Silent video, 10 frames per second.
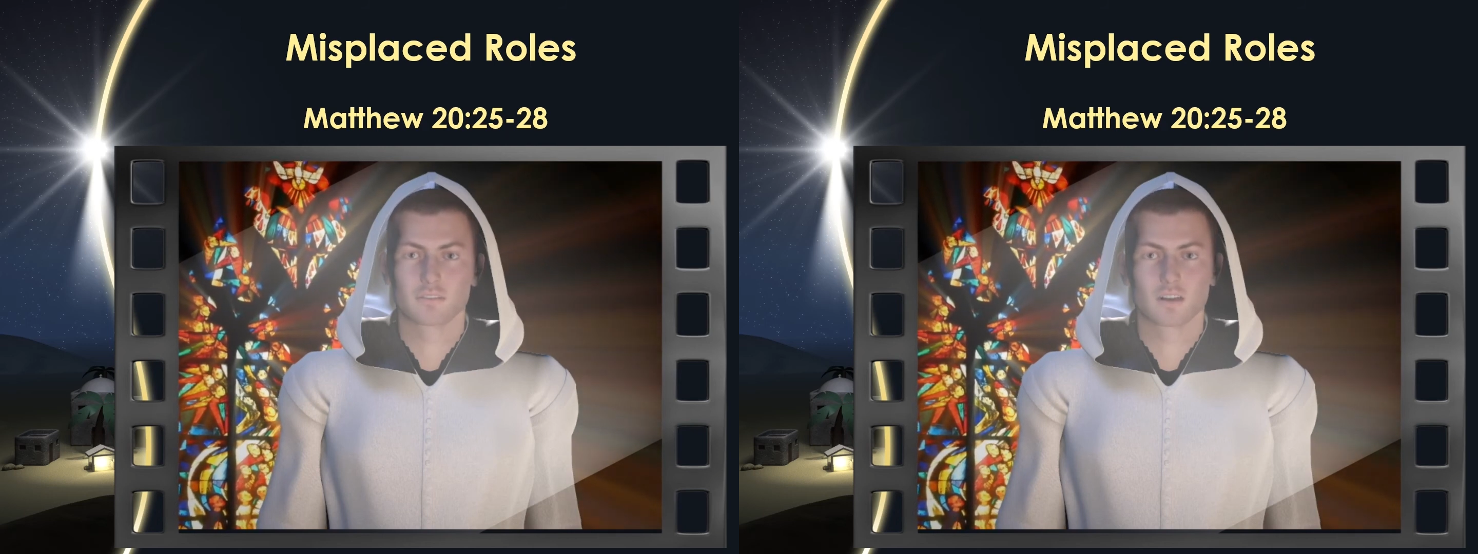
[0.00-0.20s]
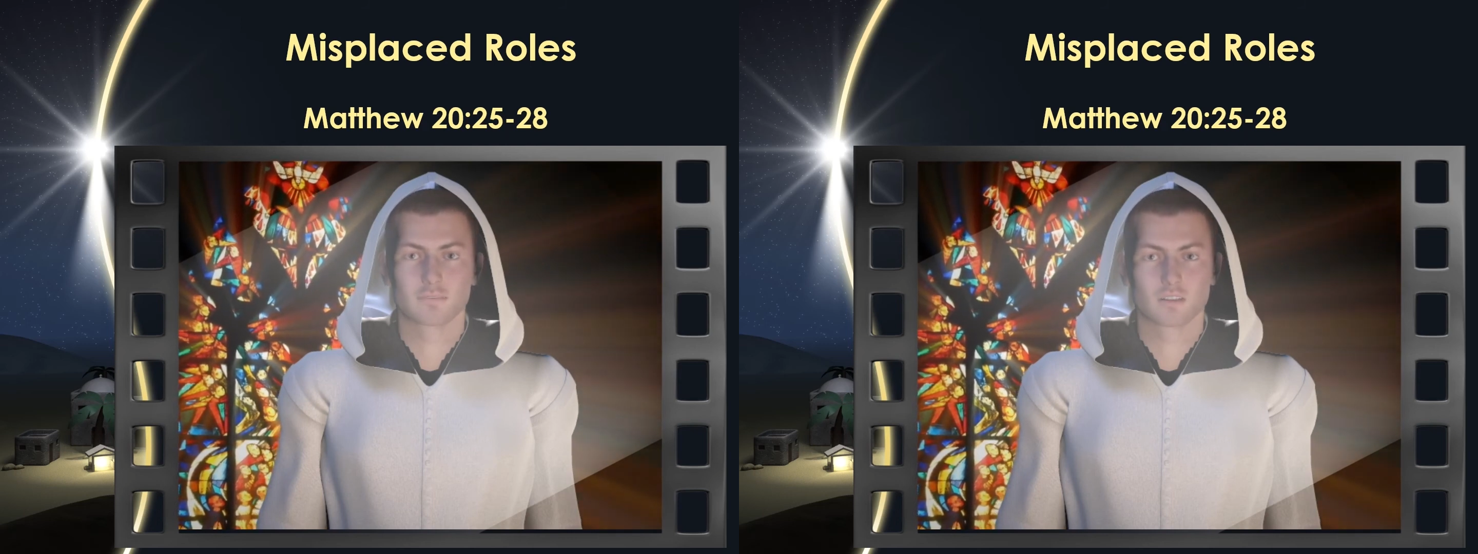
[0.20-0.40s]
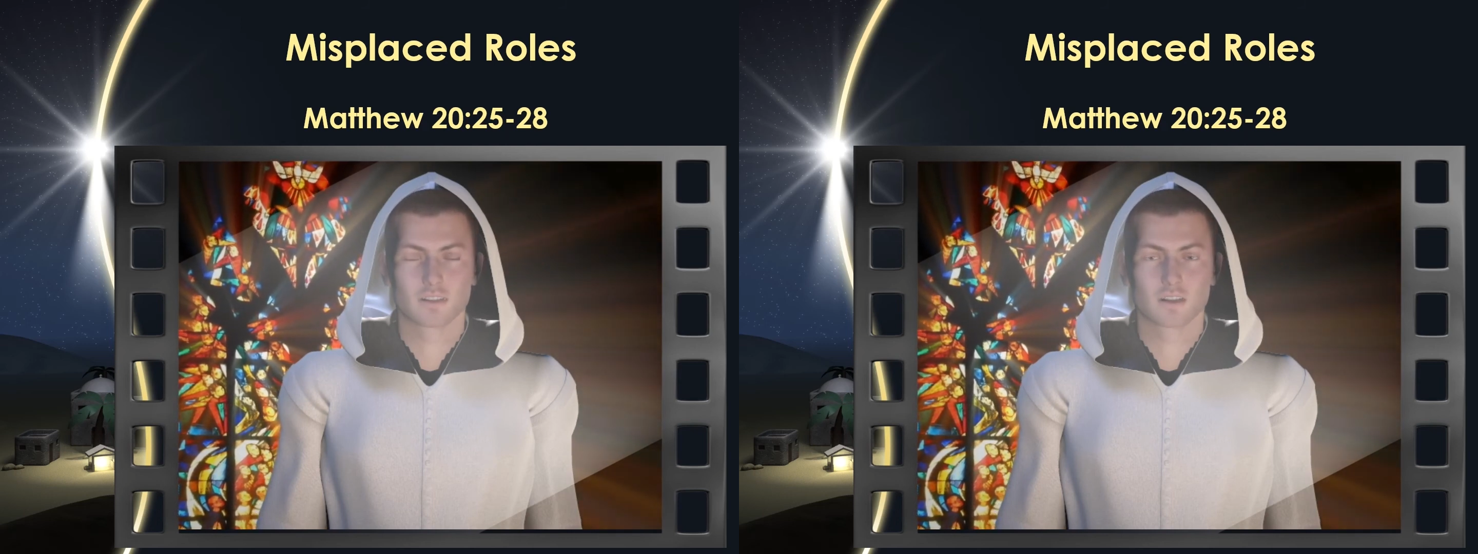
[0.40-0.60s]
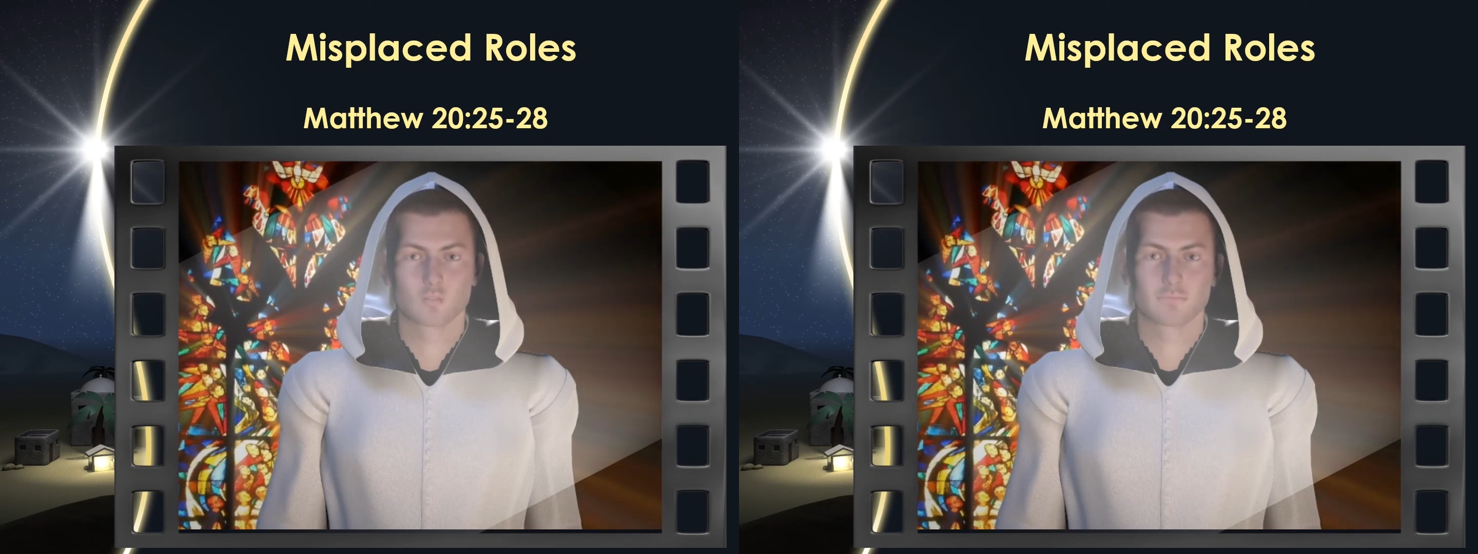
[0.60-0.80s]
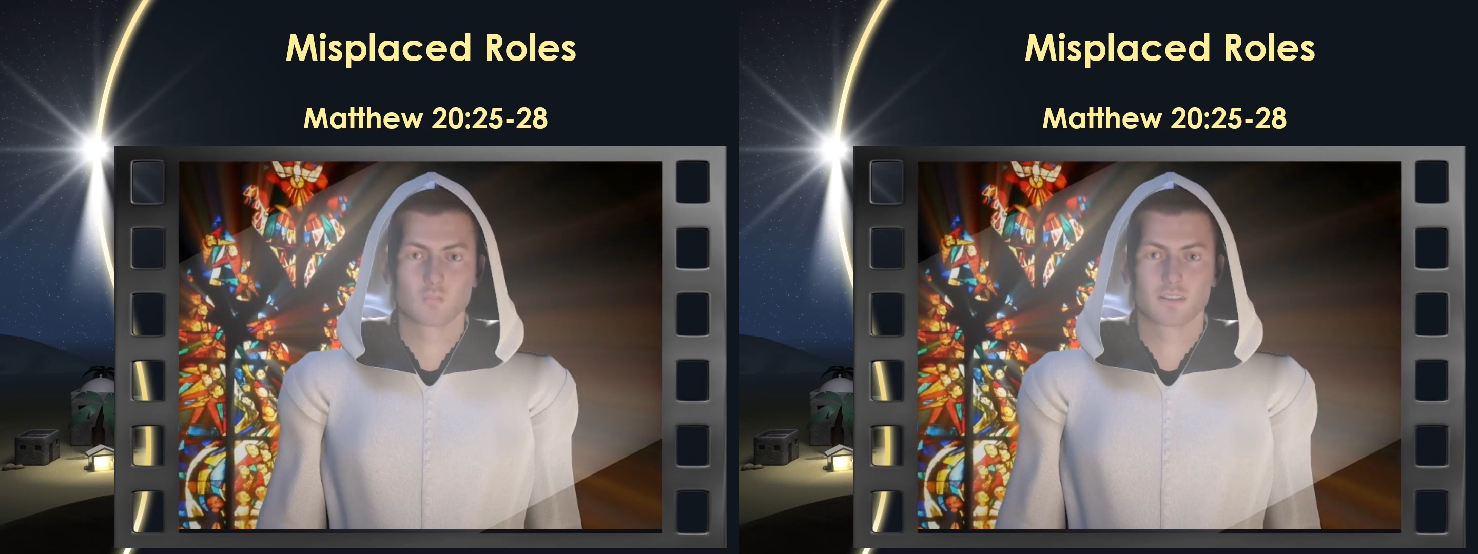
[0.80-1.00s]
and they that
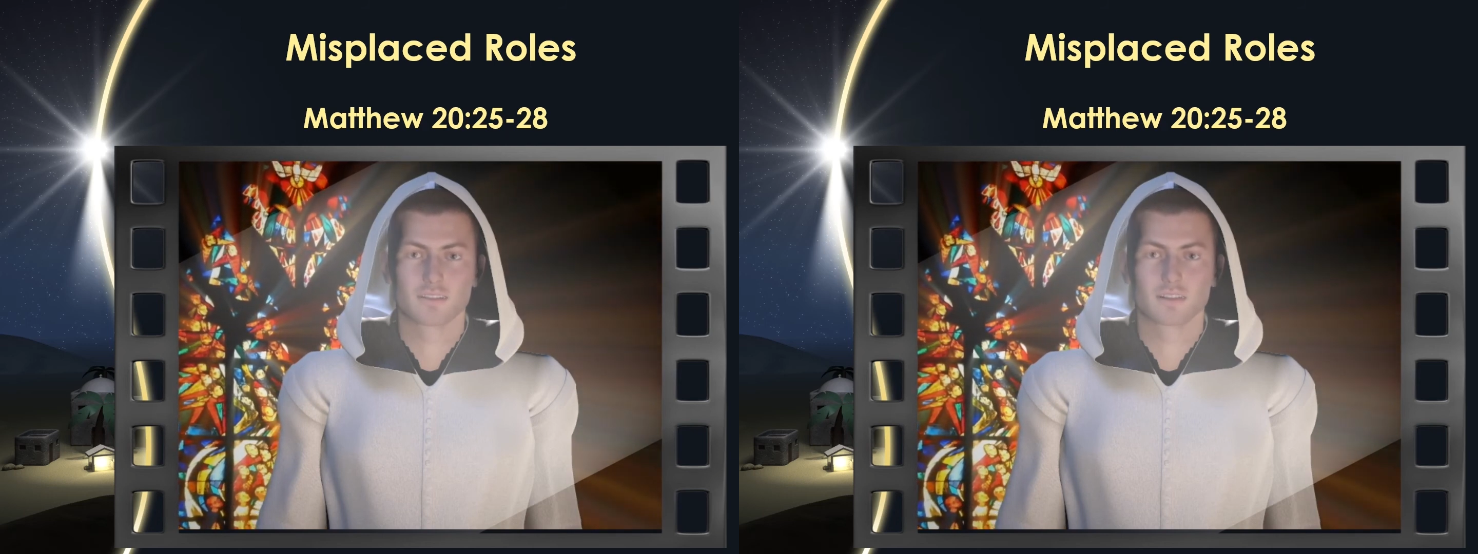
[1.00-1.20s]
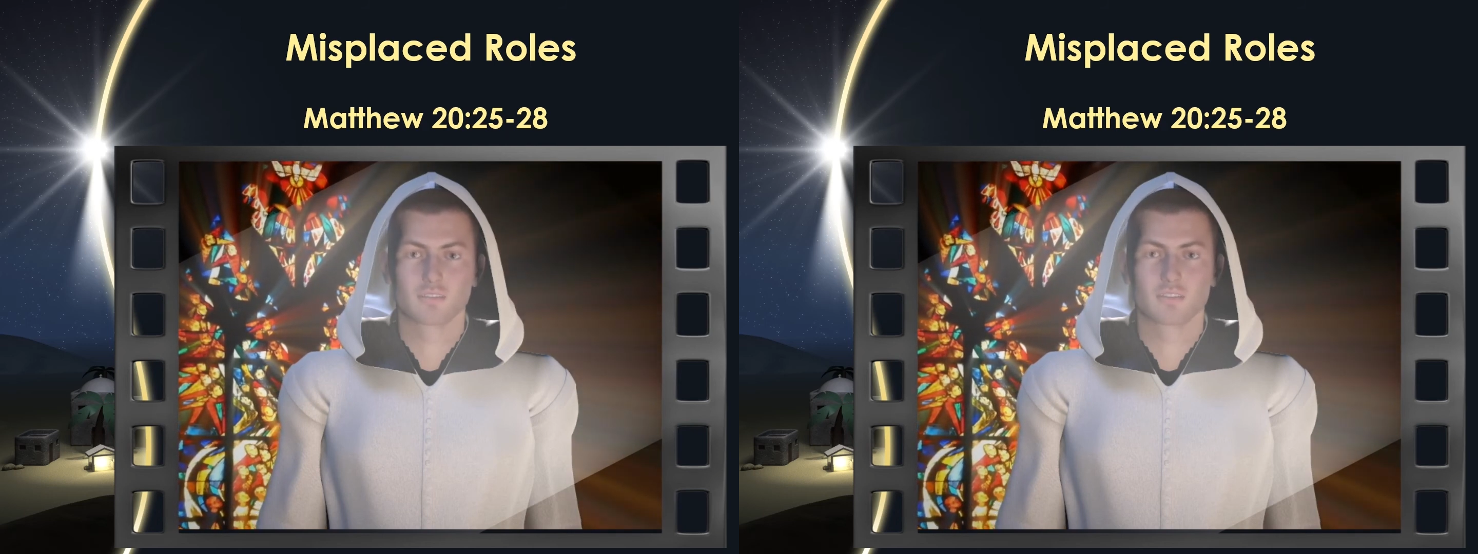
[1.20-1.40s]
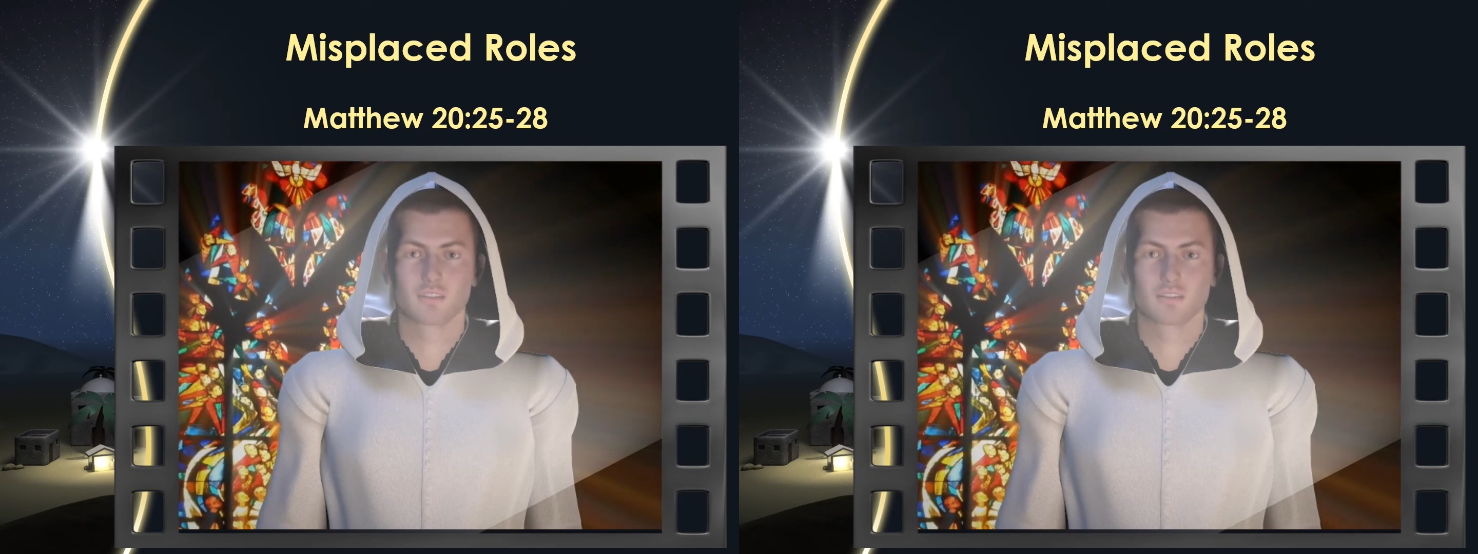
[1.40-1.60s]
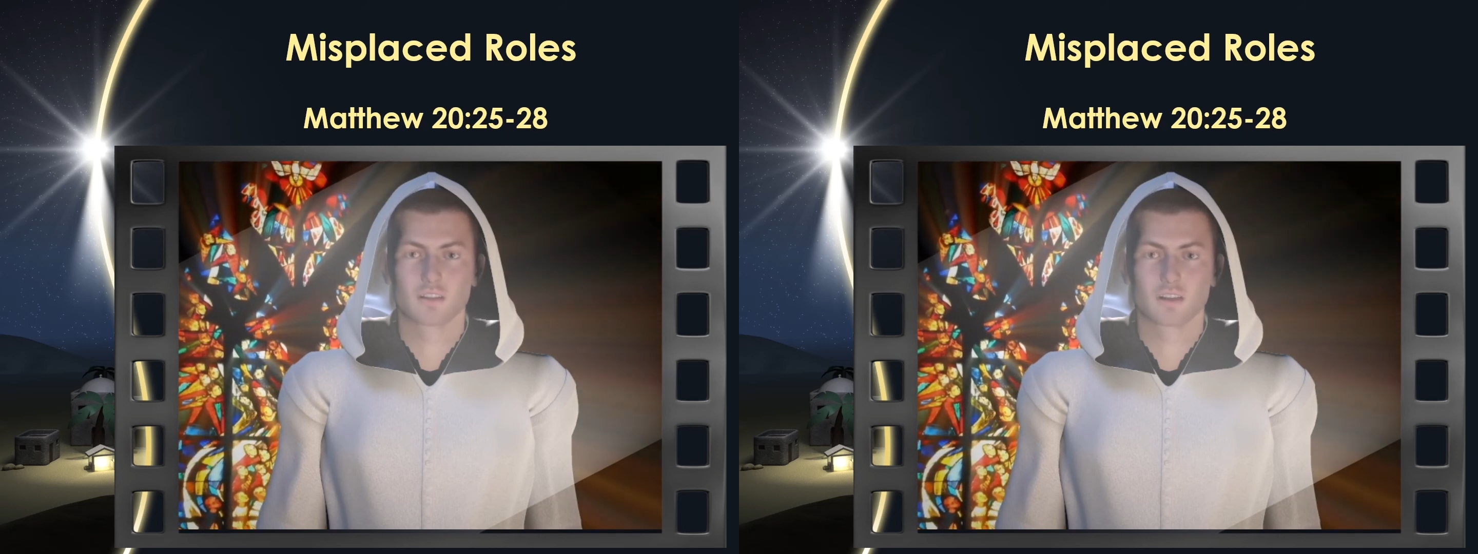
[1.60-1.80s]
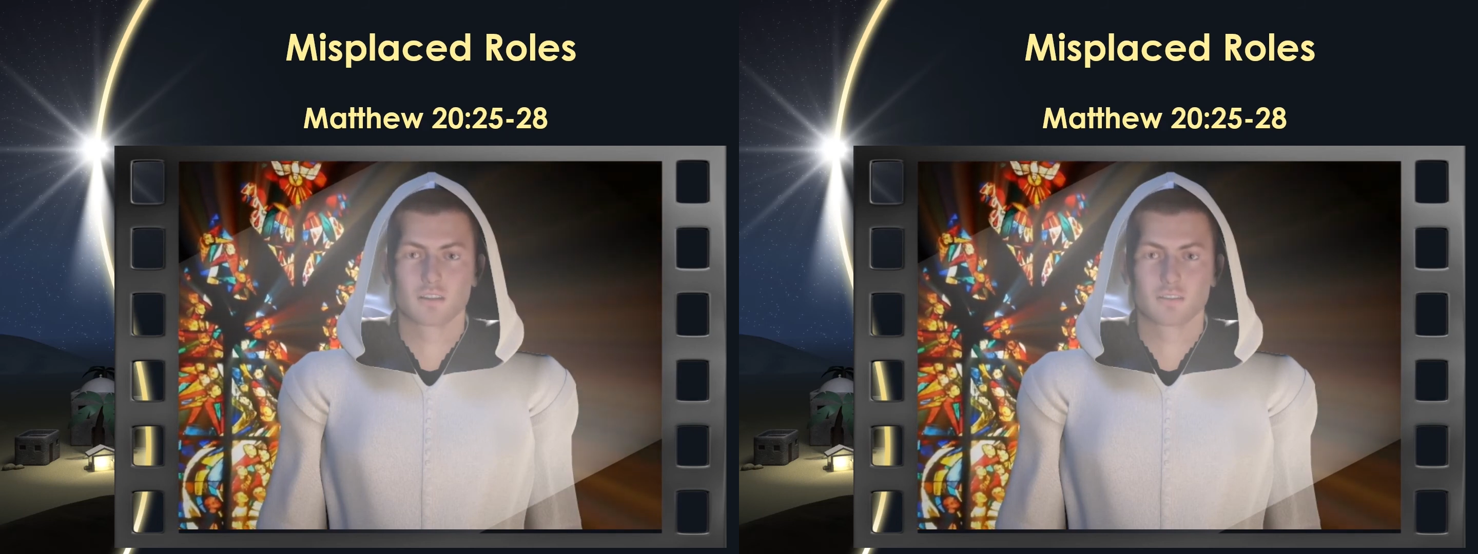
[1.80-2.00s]
are great
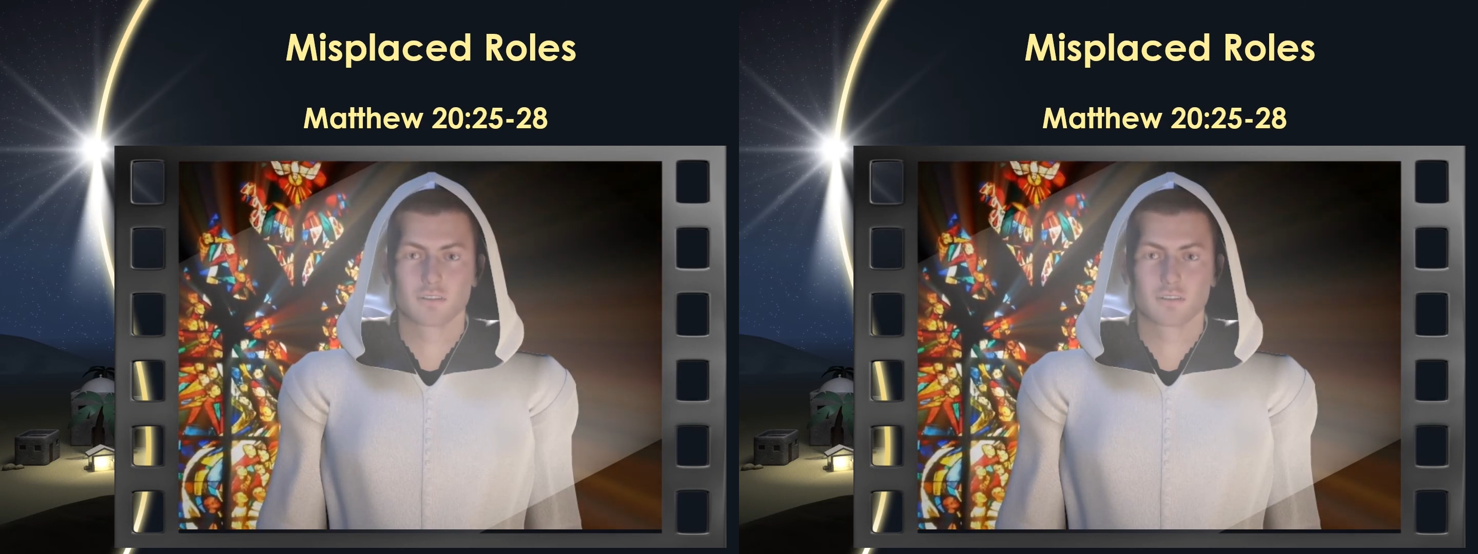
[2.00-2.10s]
exercise